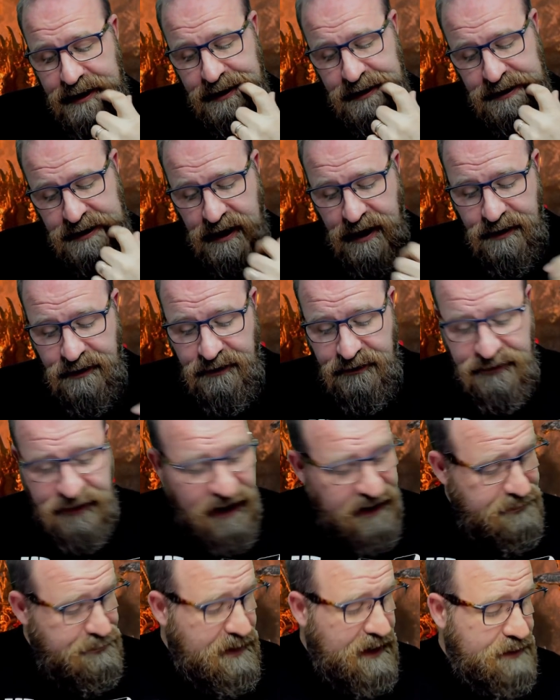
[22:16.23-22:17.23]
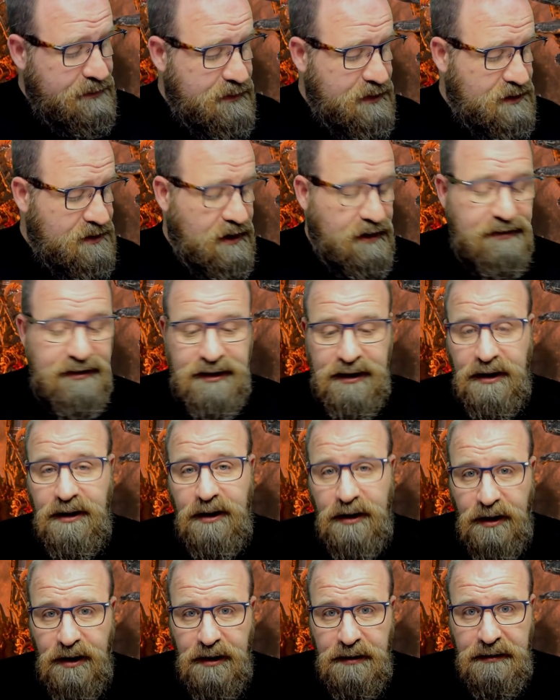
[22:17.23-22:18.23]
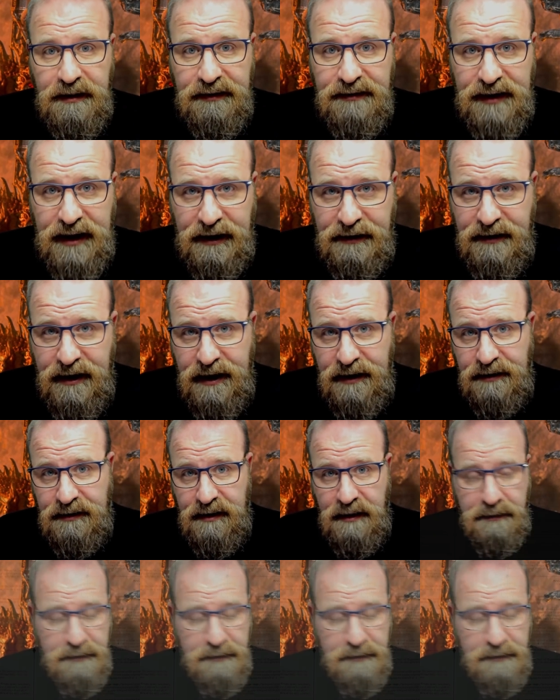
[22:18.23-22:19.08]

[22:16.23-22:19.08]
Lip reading: So 5 Magma Drops, all with their own